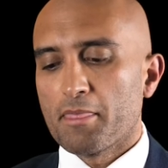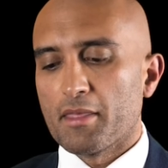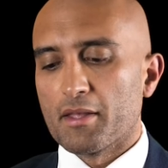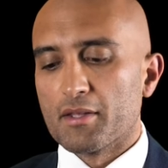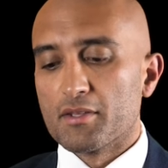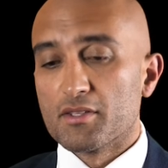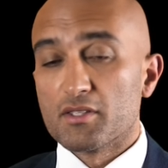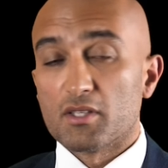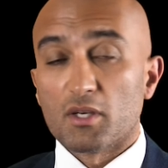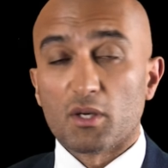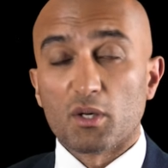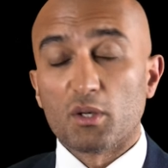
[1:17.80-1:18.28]

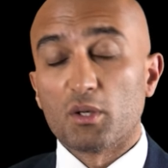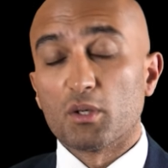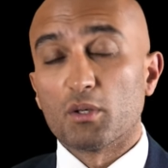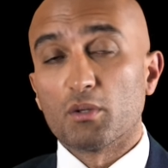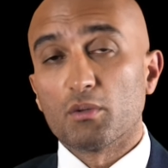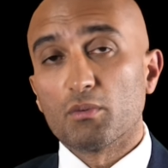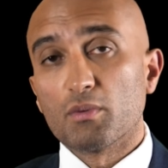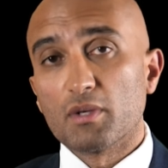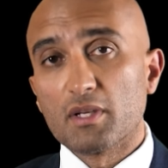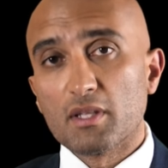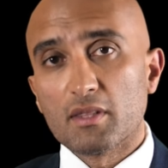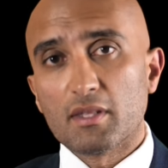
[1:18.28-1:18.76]
And
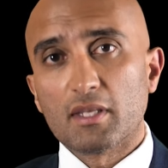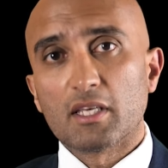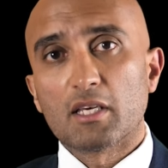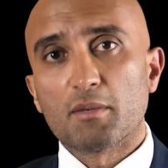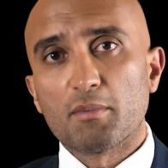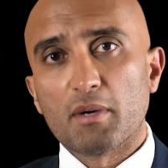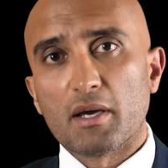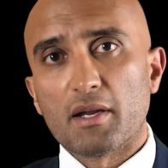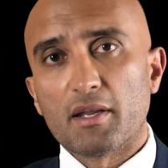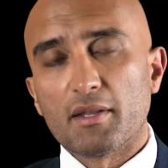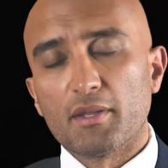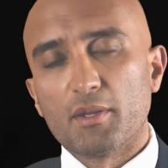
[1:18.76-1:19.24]
so when you think
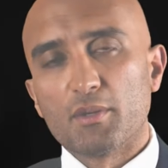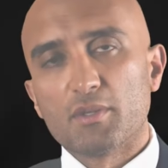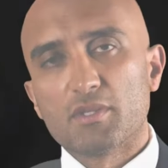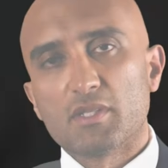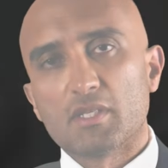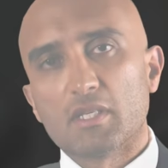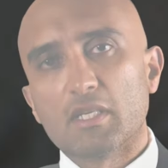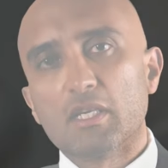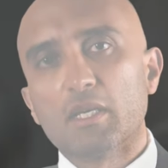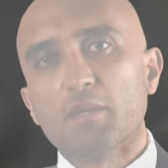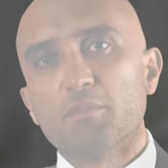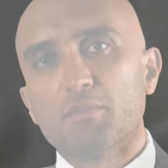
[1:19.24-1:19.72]
about it in
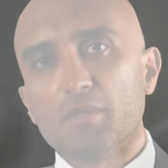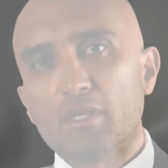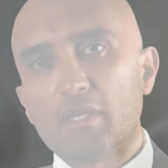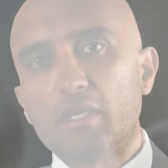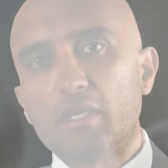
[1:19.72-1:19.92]
those terms,